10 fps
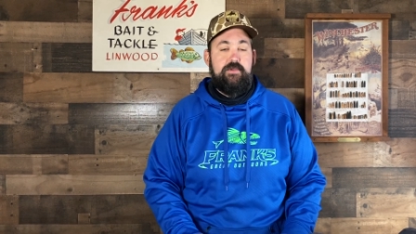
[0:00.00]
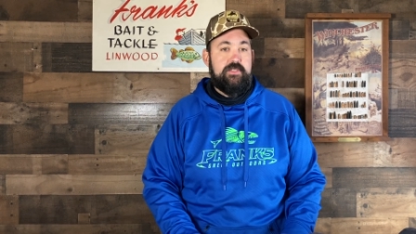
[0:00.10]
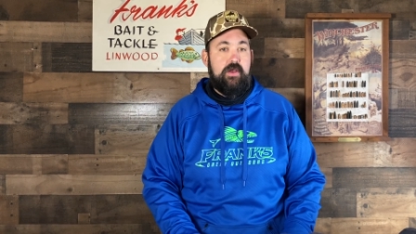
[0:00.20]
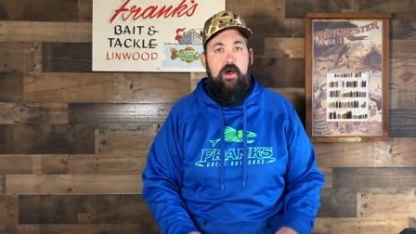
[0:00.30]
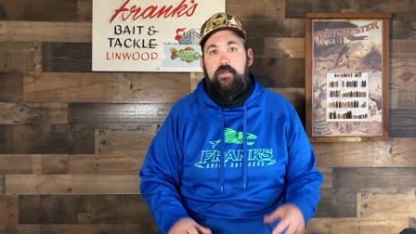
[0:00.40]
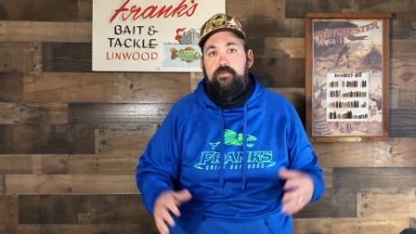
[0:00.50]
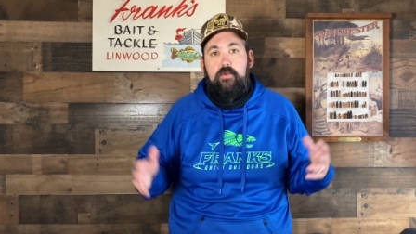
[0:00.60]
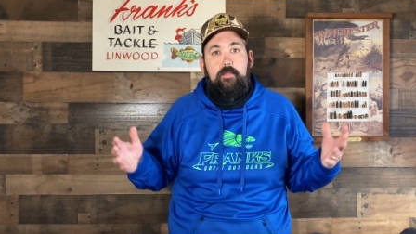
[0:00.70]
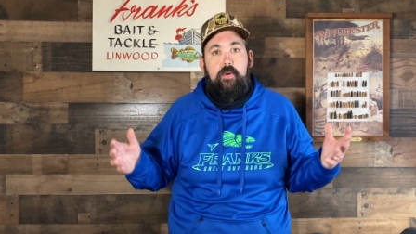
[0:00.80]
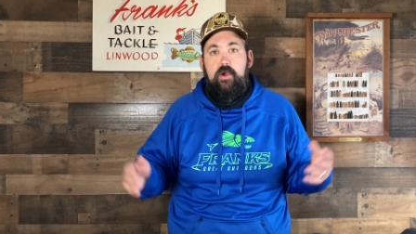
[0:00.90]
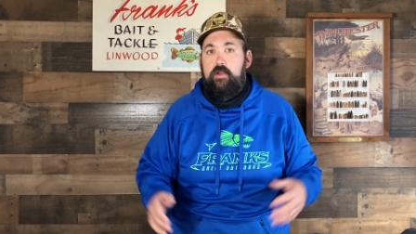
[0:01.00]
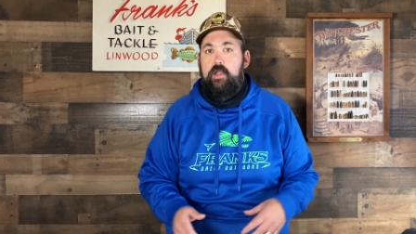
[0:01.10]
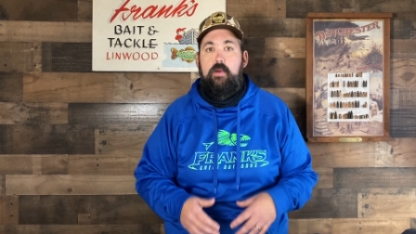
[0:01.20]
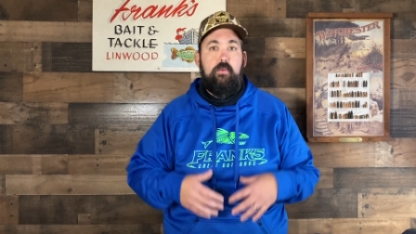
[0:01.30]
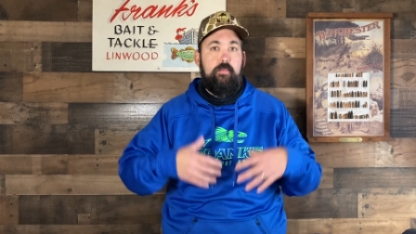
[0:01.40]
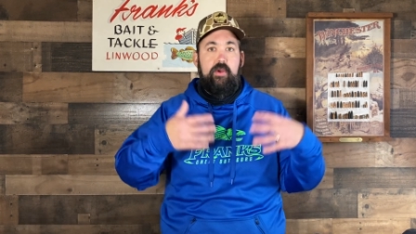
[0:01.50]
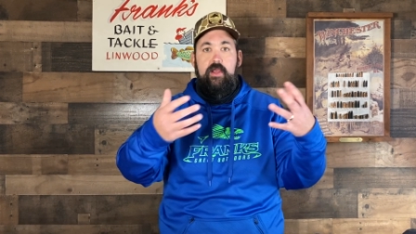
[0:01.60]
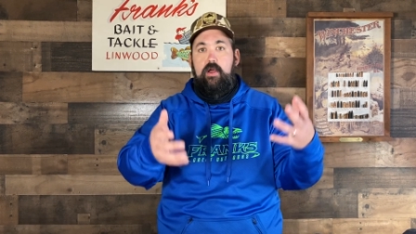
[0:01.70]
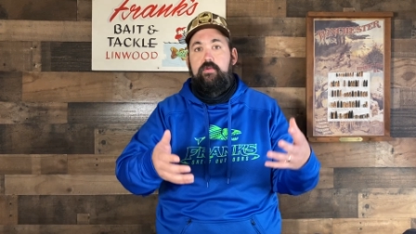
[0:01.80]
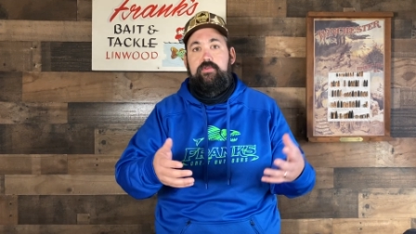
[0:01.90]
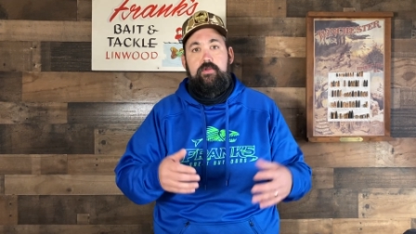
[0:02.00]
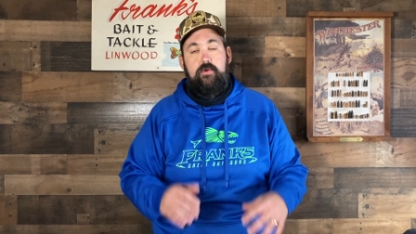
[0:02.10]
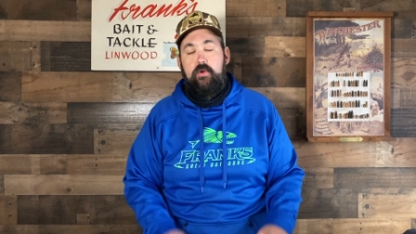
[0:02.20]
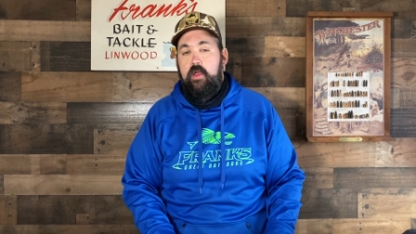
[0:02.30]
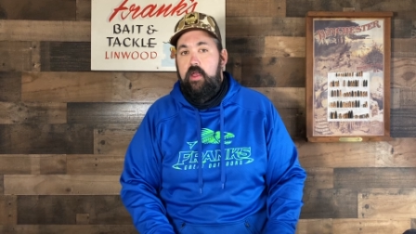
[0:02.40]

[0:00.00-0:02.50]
Just call us out in the parking lot. We'll bring it out to you.